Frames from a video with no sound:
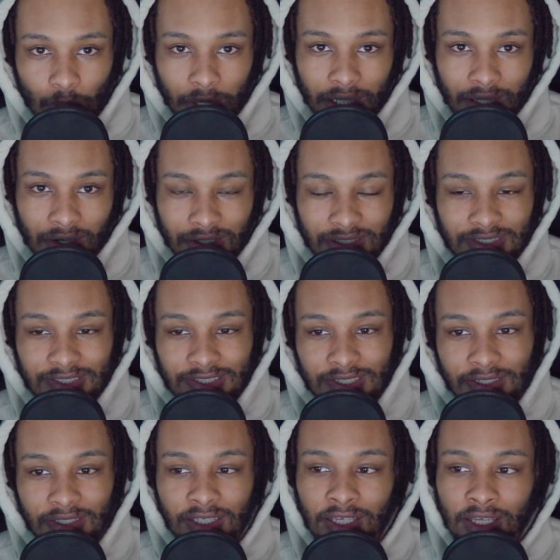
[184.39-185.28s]
It cuts
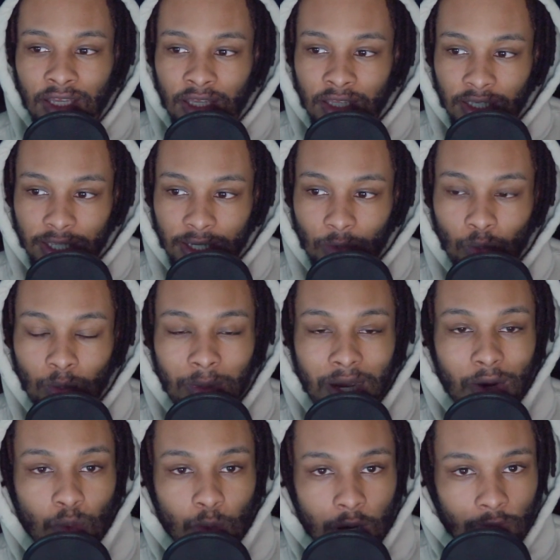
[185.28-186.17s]
into like my
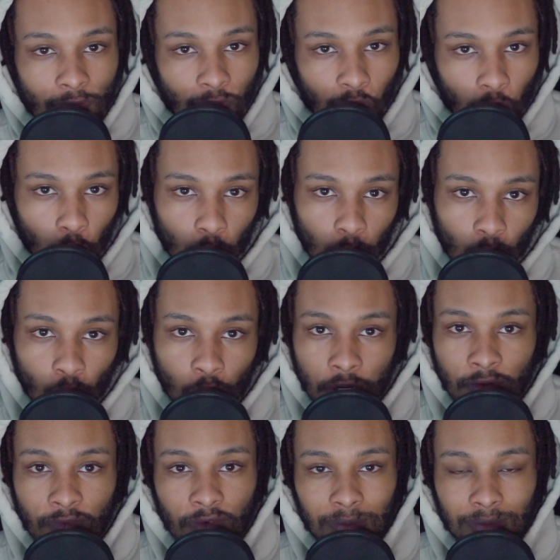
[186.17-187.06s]
workflow and
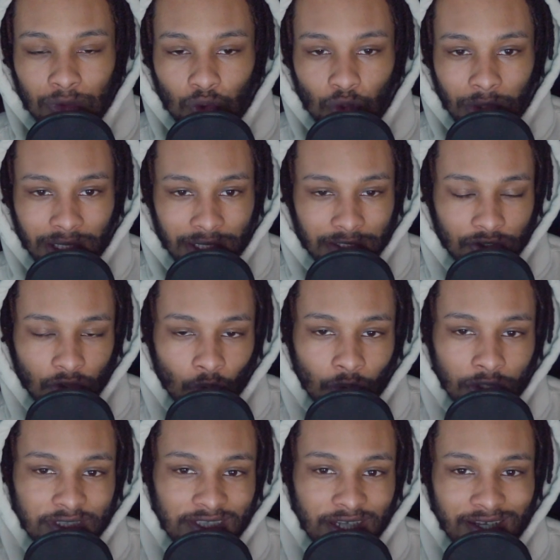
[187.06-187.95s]
whatever I'm doing. So
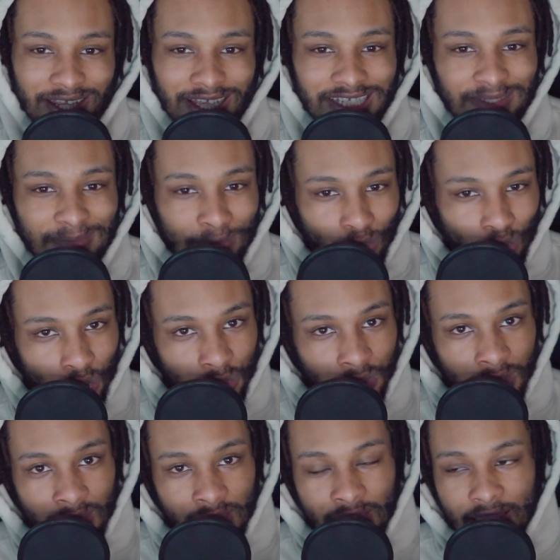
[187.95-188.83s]
it's not that smooth.
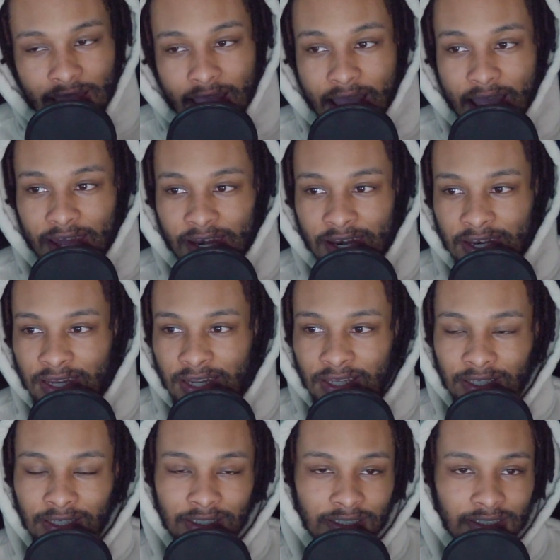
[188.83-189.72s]
And
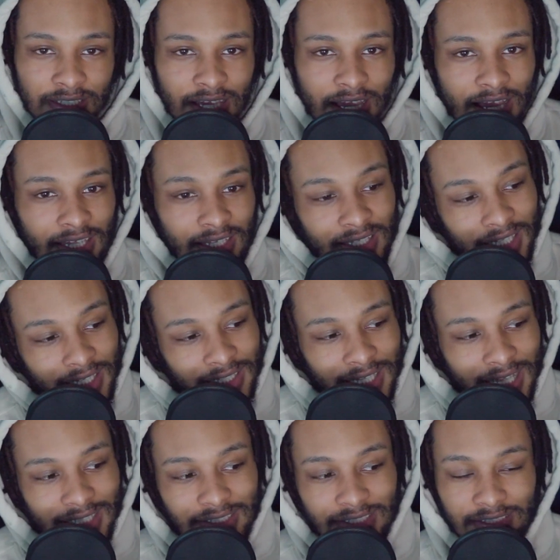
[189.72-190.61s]
yeah,
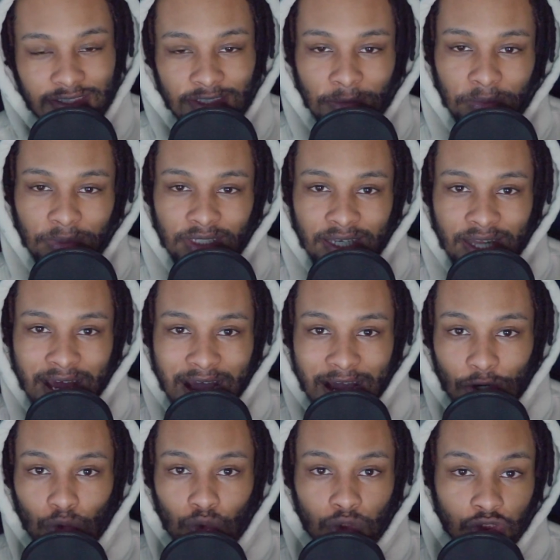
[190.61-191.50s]
that's just something that I
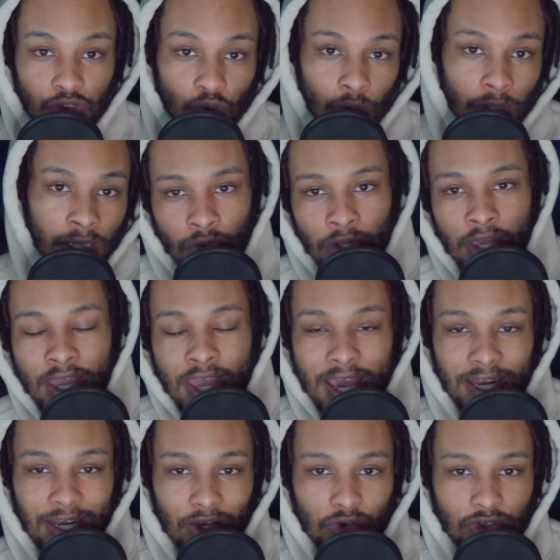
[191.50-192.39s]
don't enjoy.
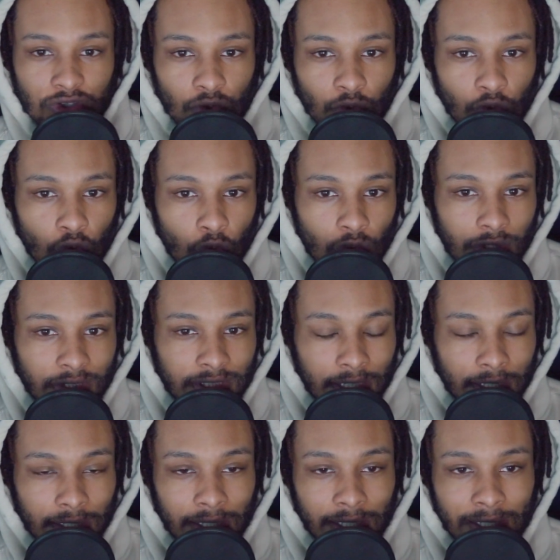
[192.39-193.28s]
And I also noticed
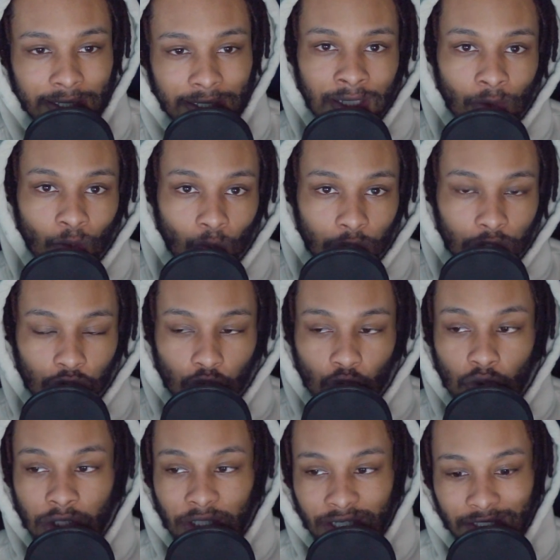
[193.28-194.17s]
that like when you
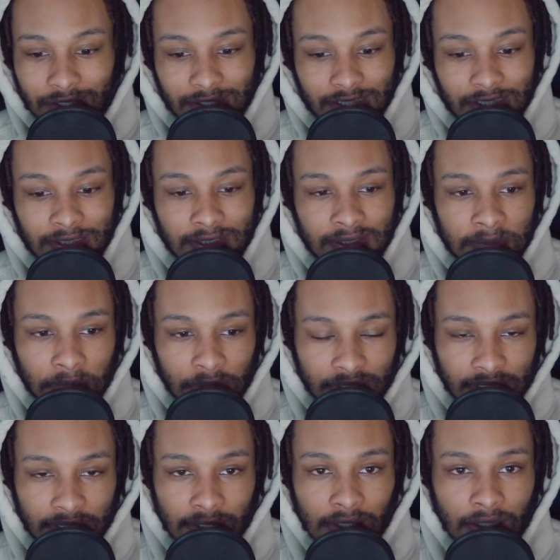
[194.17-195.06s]
connect these
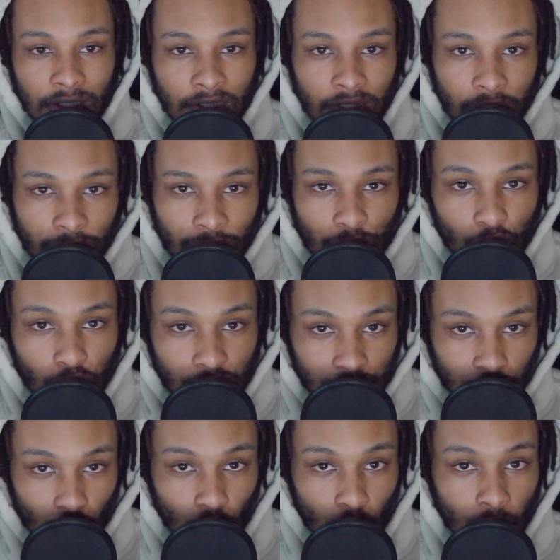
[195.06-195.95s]
particular earphones
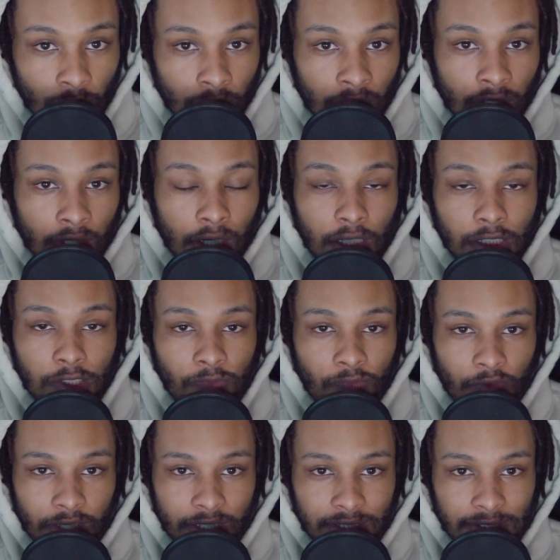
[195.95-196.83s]
to a
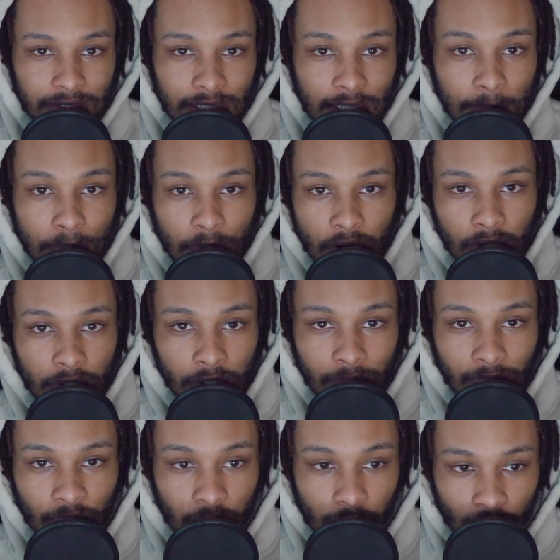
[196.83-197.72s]
device and pair it up
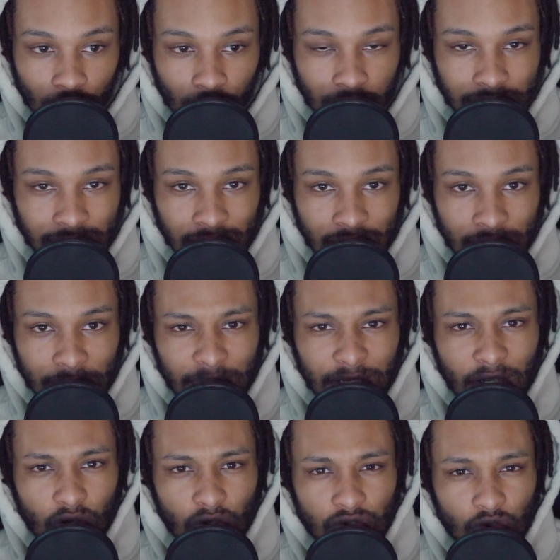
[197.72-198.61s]
for the first time, it
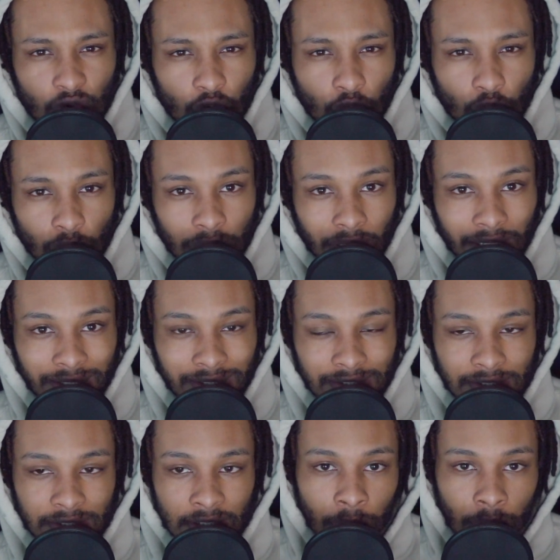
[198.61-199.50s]
also
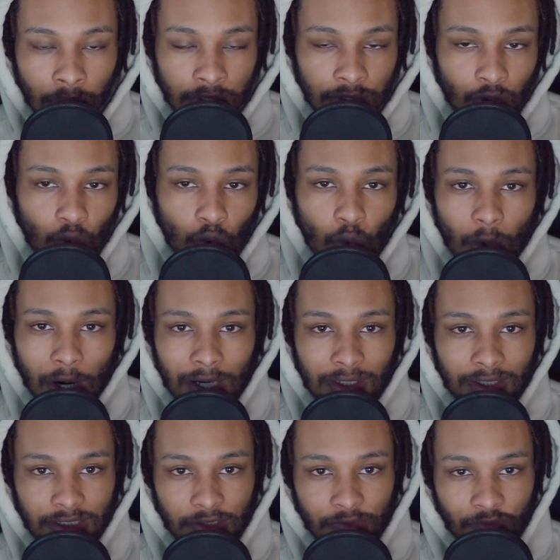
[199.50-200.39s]
creates two
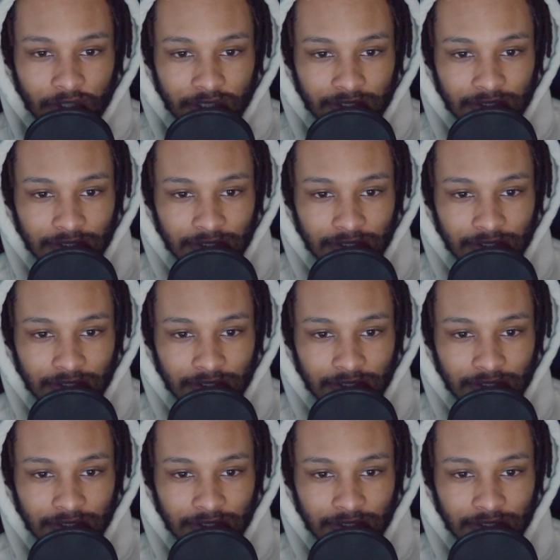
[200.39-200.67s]
wireless devices.